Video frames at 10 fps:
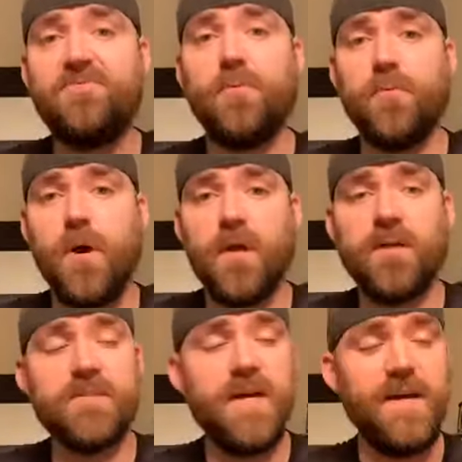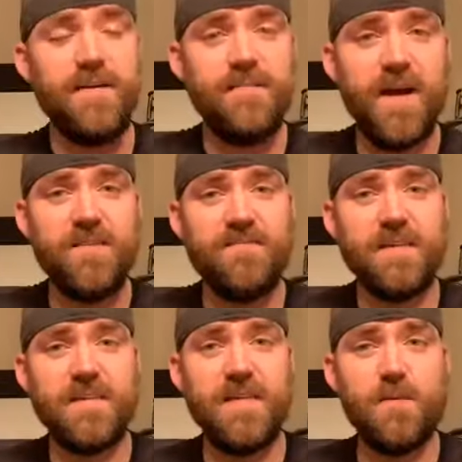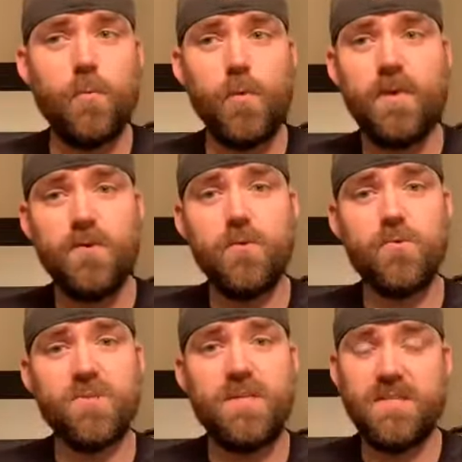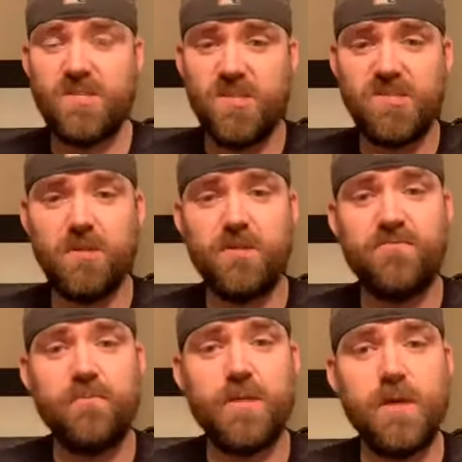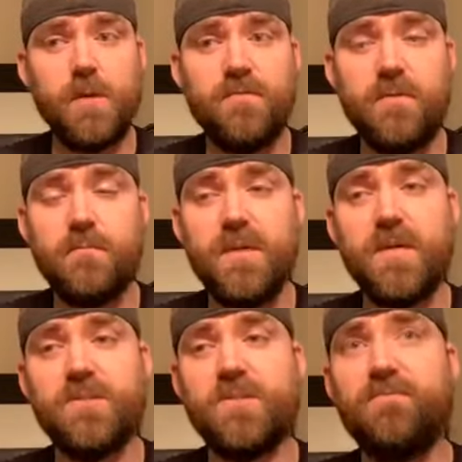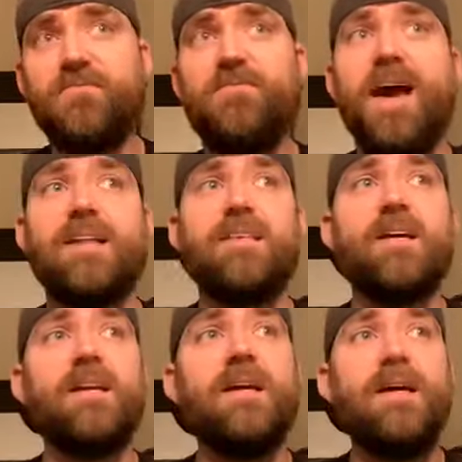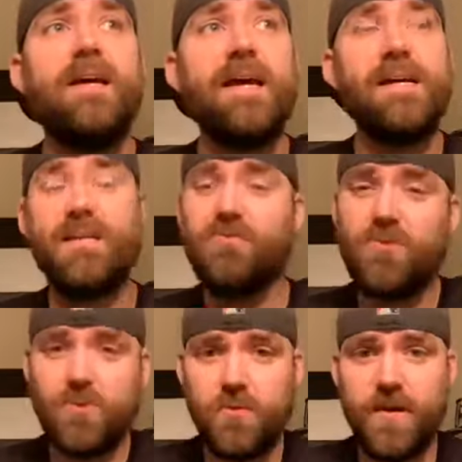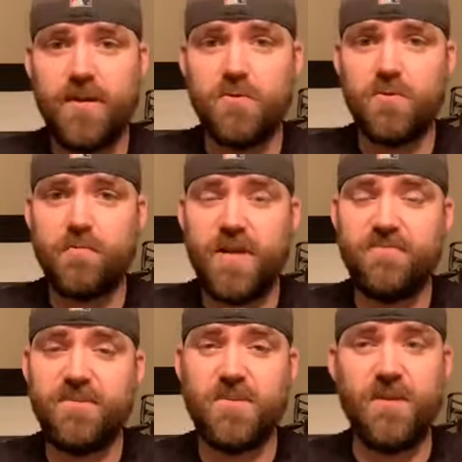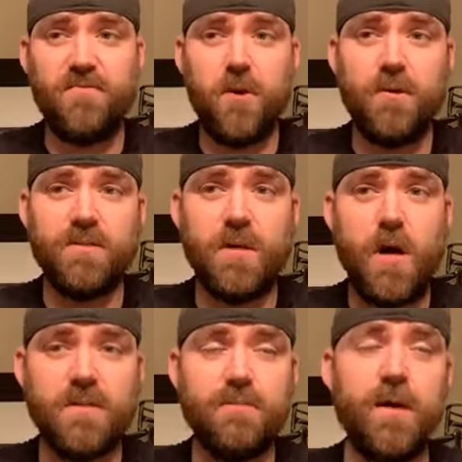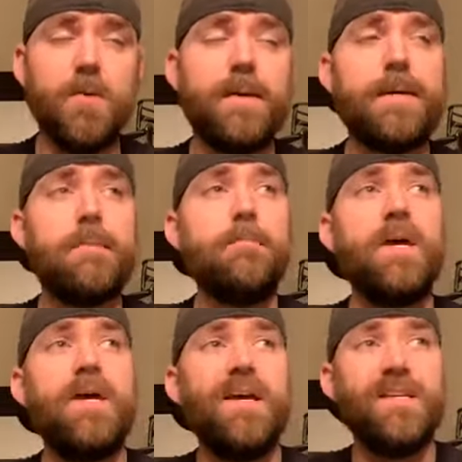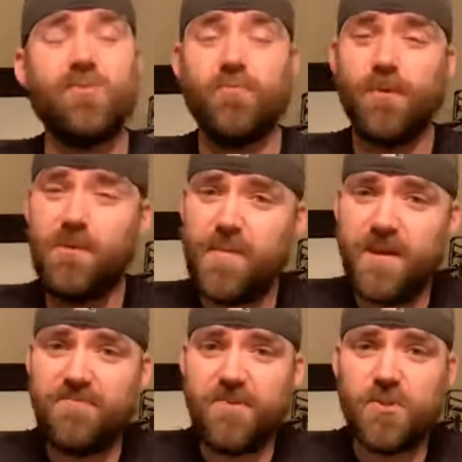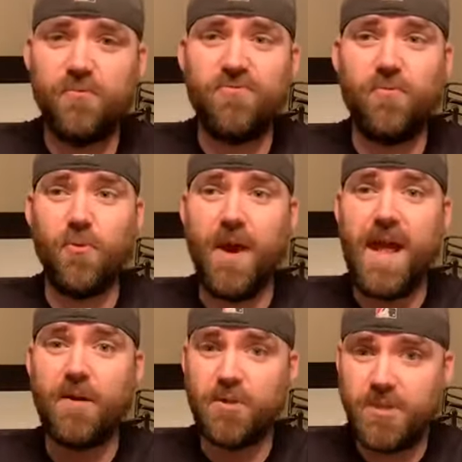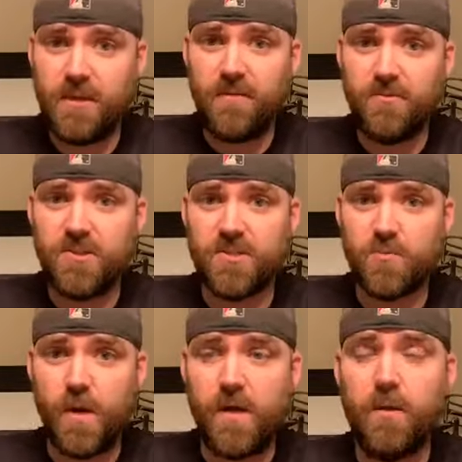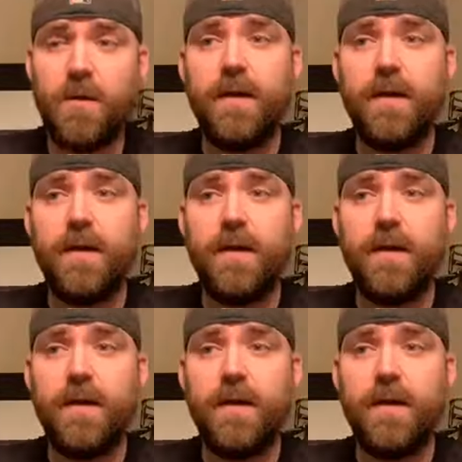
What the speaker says: product I think that we use consistently from Young Living, because of the fact that it gives you so many of those benefits that I've already talked about. It's really beneficial for energy levels as well.